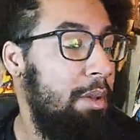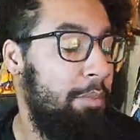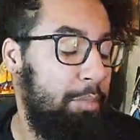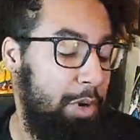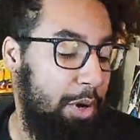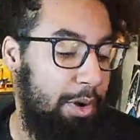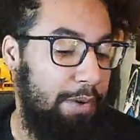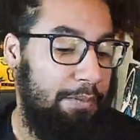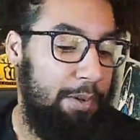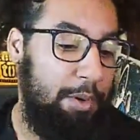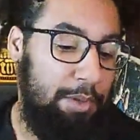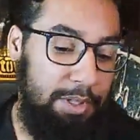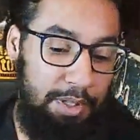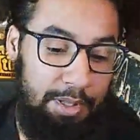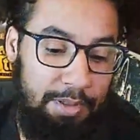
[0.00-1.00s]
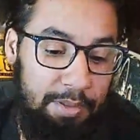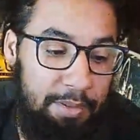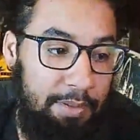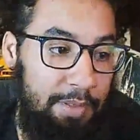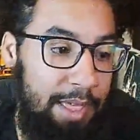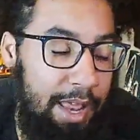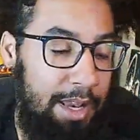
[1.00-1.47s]
But alright, folks.
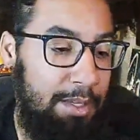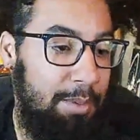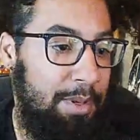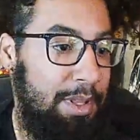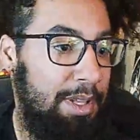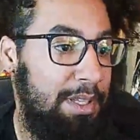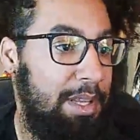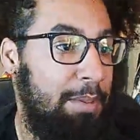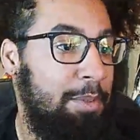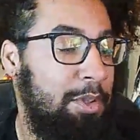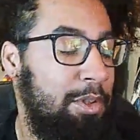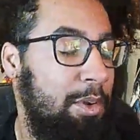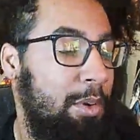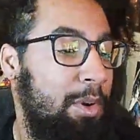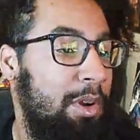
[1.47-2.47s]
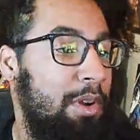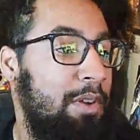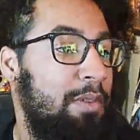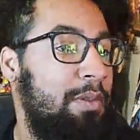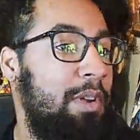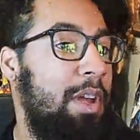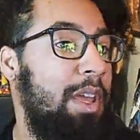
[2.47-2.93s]
That has been this episode
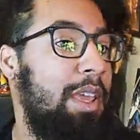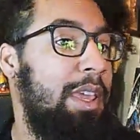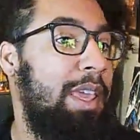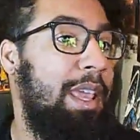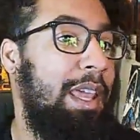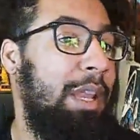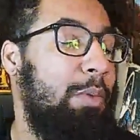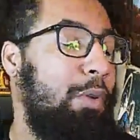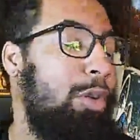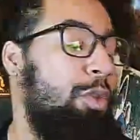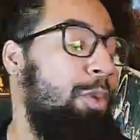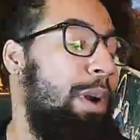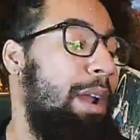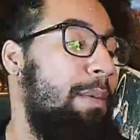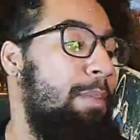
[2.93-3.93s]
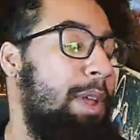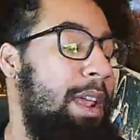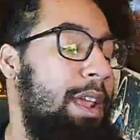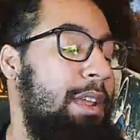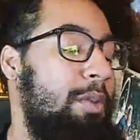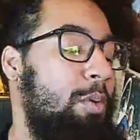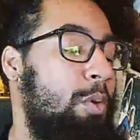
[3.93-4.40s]
of Kicking It With
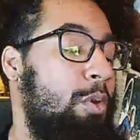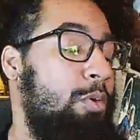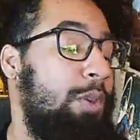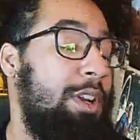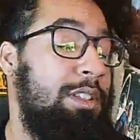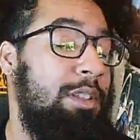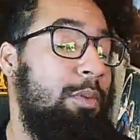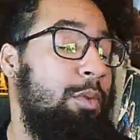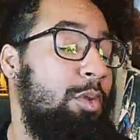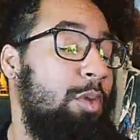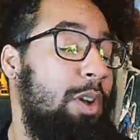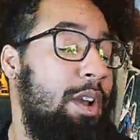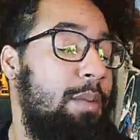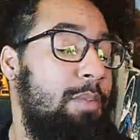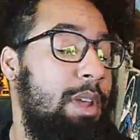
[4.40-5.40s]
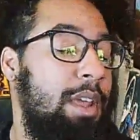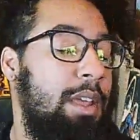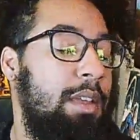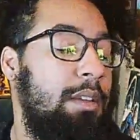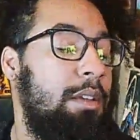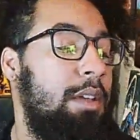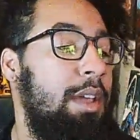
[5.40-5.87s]
Crabman or Wrestling With
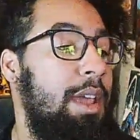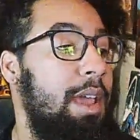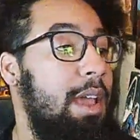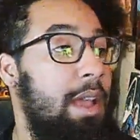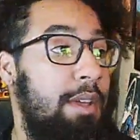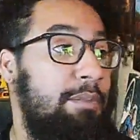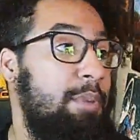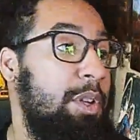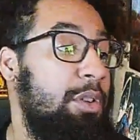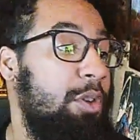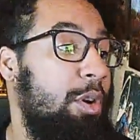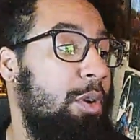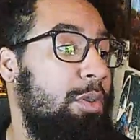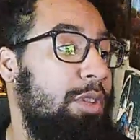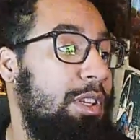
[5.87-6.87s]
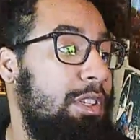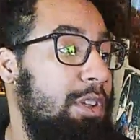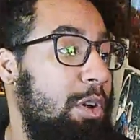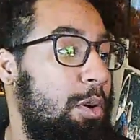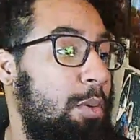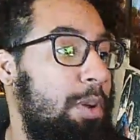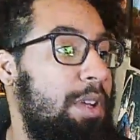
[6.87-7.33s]
Crabman. I've been your host as
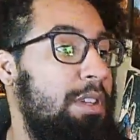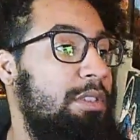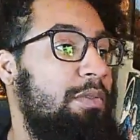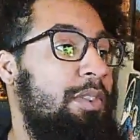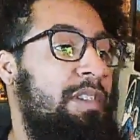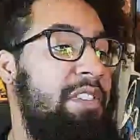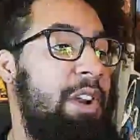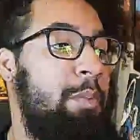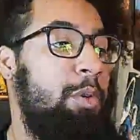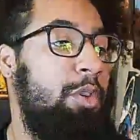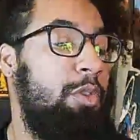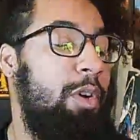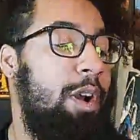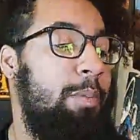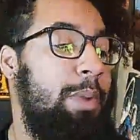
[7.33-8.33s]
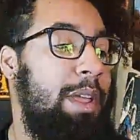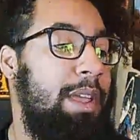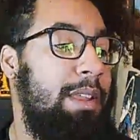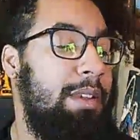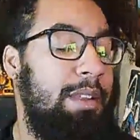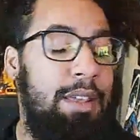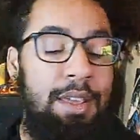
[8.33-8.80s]
always, your favorite input
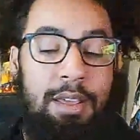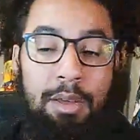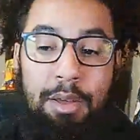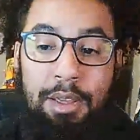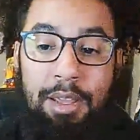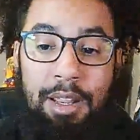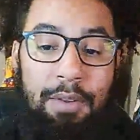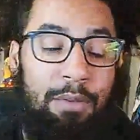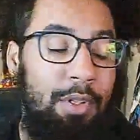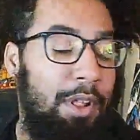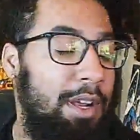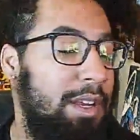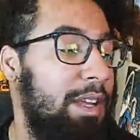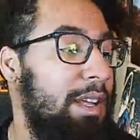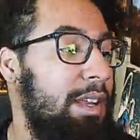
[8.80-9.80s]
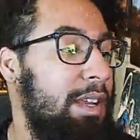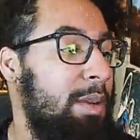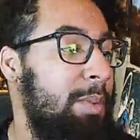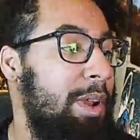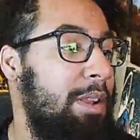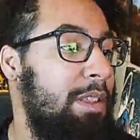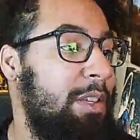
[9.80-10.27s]
Crabman. And if you like it and you
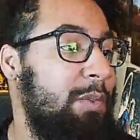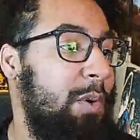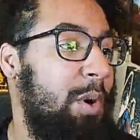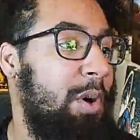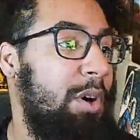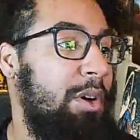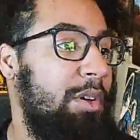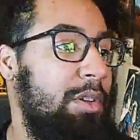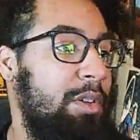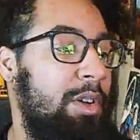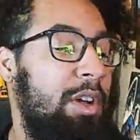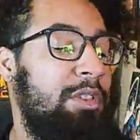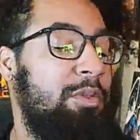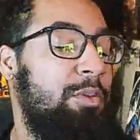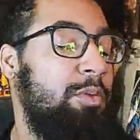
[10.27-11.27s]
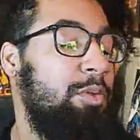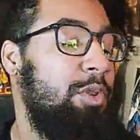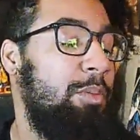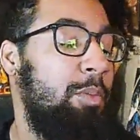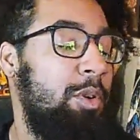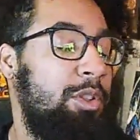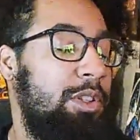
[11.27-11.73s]
made it this far, you also
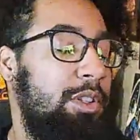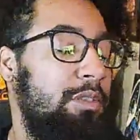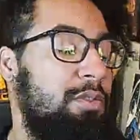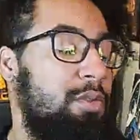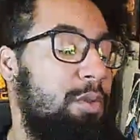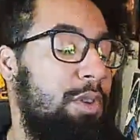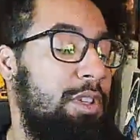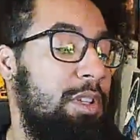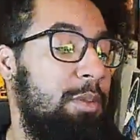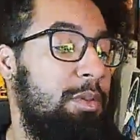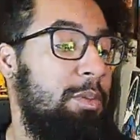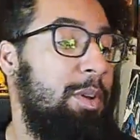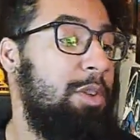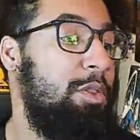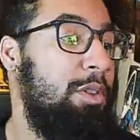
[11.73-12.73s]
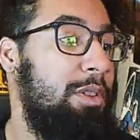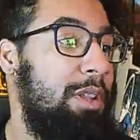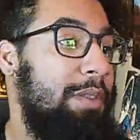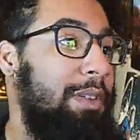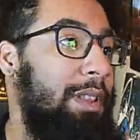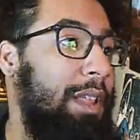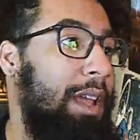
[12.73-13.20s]
must have enjoyed something, so make sure you
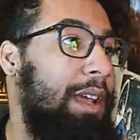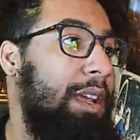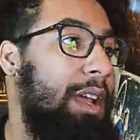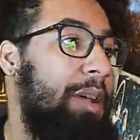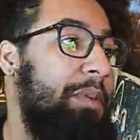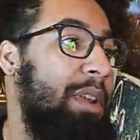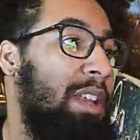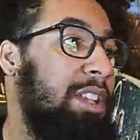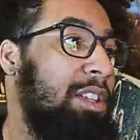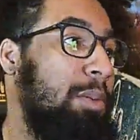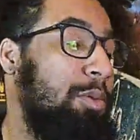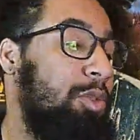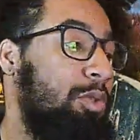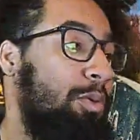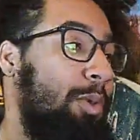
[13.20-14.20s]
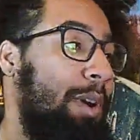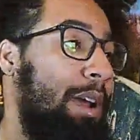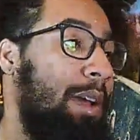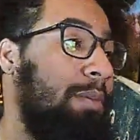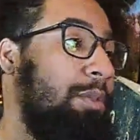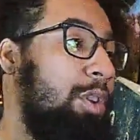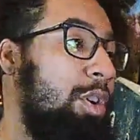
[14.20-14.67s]
leave a like, comment, and
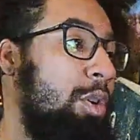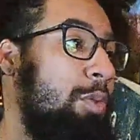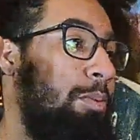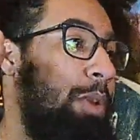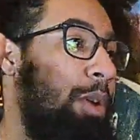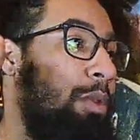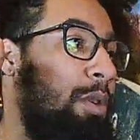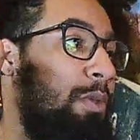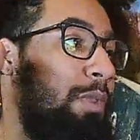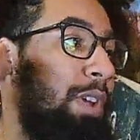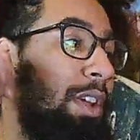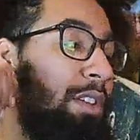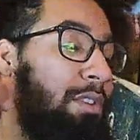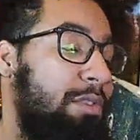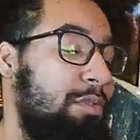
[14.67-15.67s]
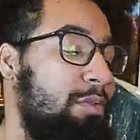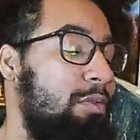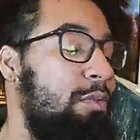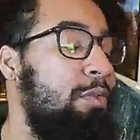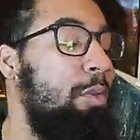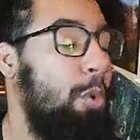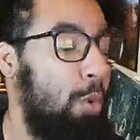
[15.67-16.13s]
subscribe. Turn on bell notifications
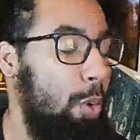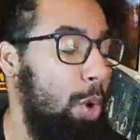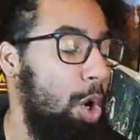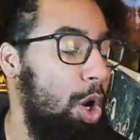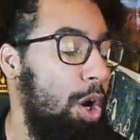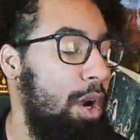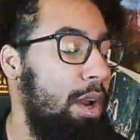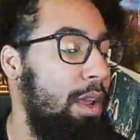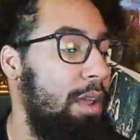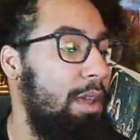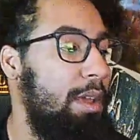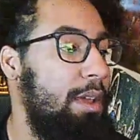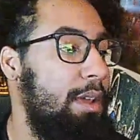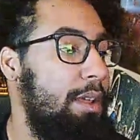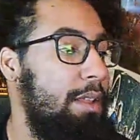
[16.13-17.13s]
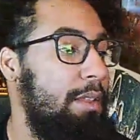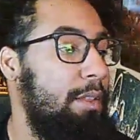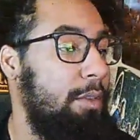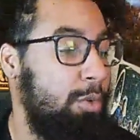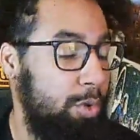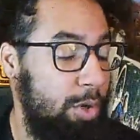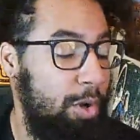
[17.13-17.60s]
for
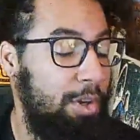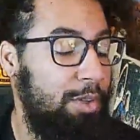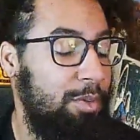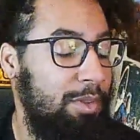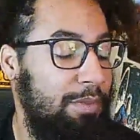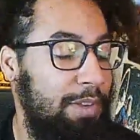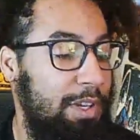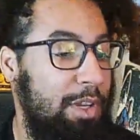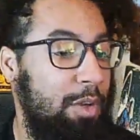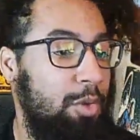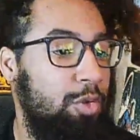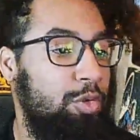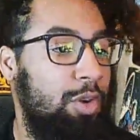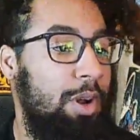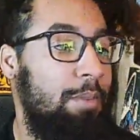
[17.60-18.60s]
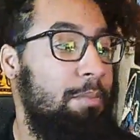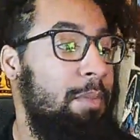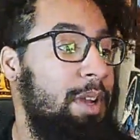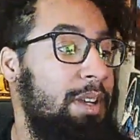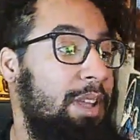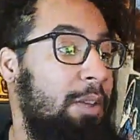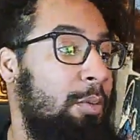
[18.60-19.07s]
those notices when the videos drop
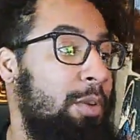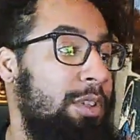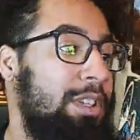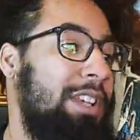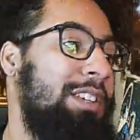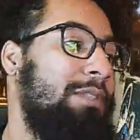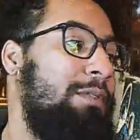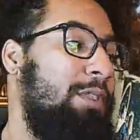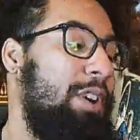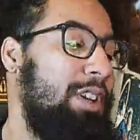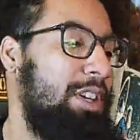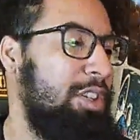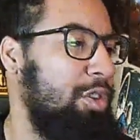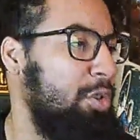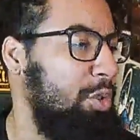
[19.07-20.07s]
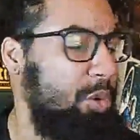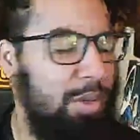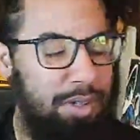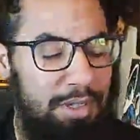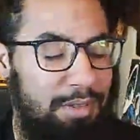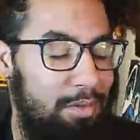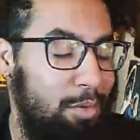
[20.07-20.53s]
Monday, Wednesdays, and Fridays, and
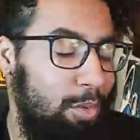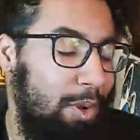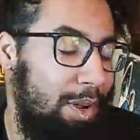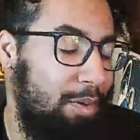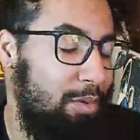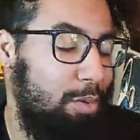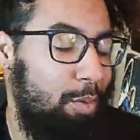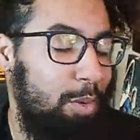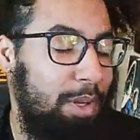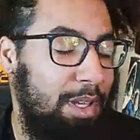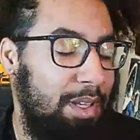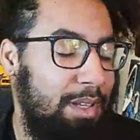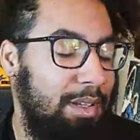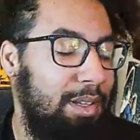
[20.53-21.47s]
shorts throughout the week.